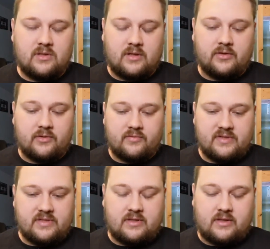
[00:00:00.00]
Another
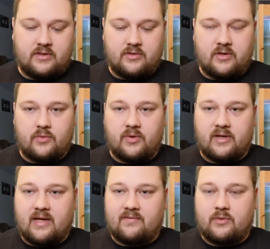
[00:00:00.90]
reason that you're going to
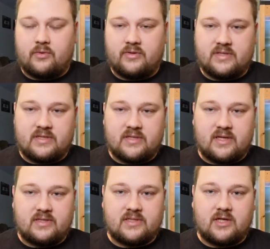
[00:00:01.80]
want to have a quarantine
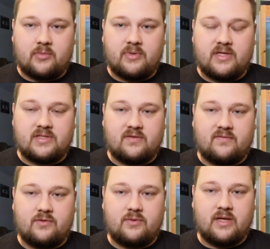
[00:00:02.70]
tank set up is
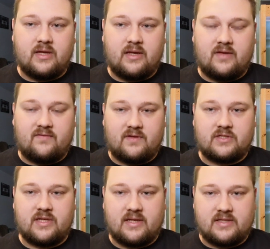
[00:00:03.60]
if you get a
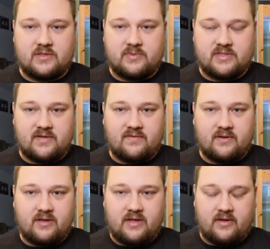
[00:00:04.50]
fish that gets
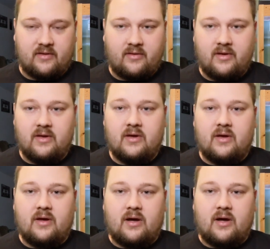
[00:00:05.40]
specifically ill.
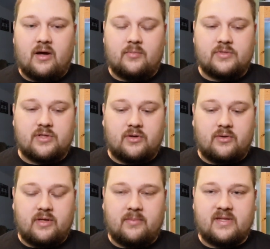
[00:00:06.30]

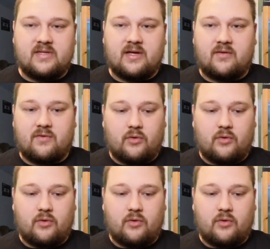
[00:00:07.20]
So in my tank of